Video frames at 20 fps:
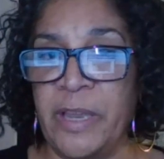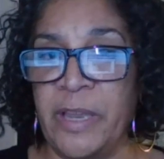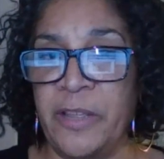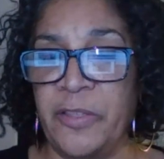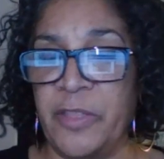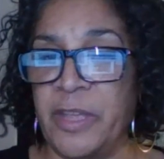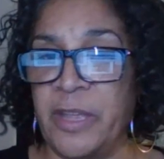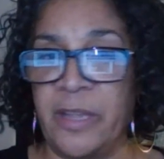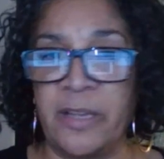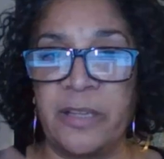
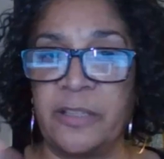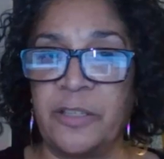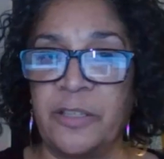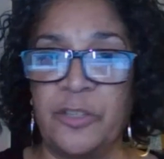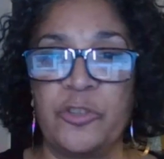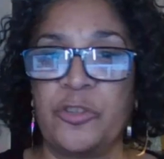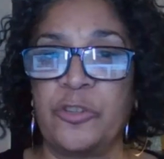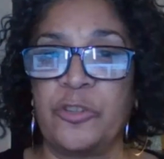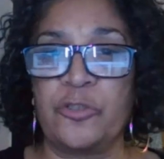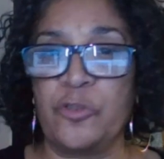anything because
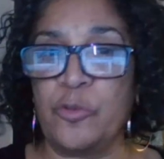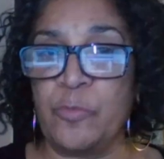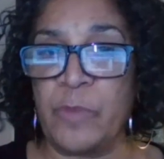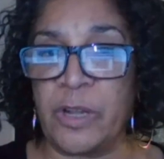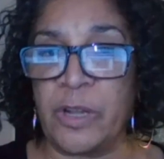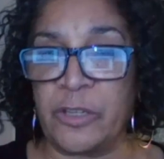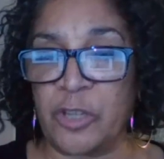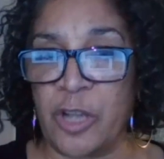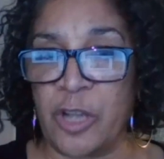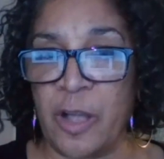it's just too
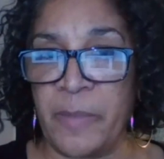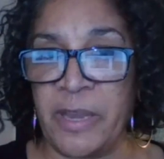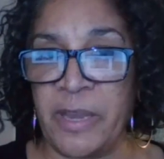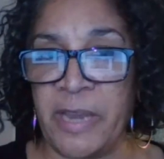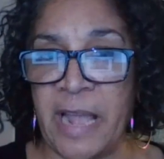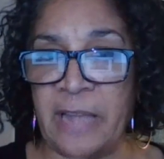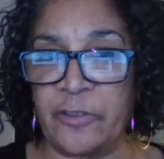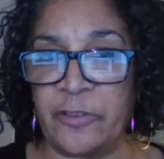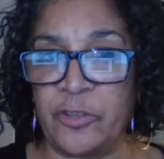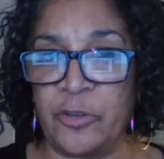much
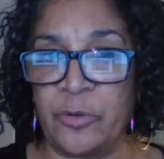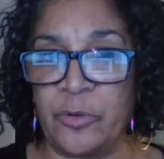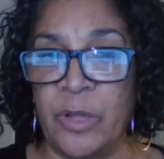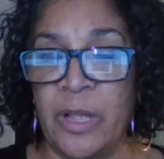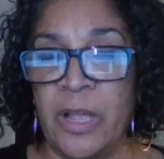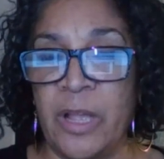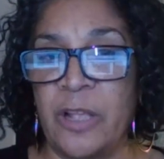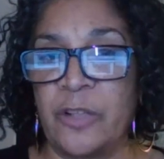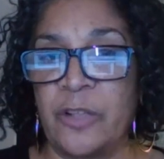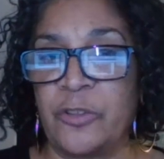coming at you.
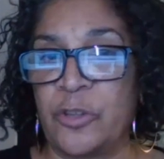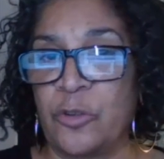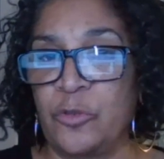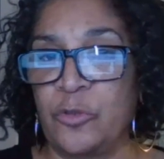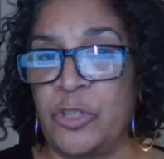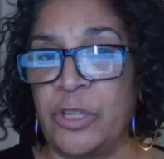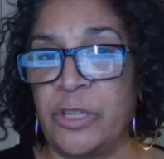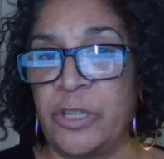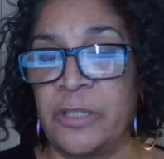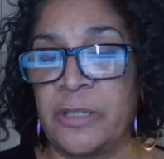
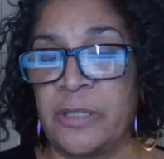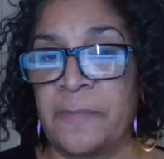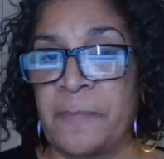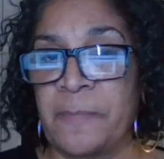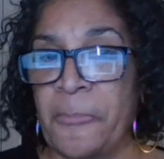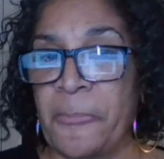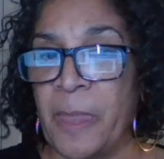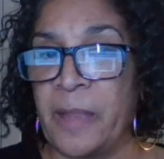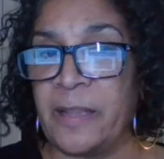So just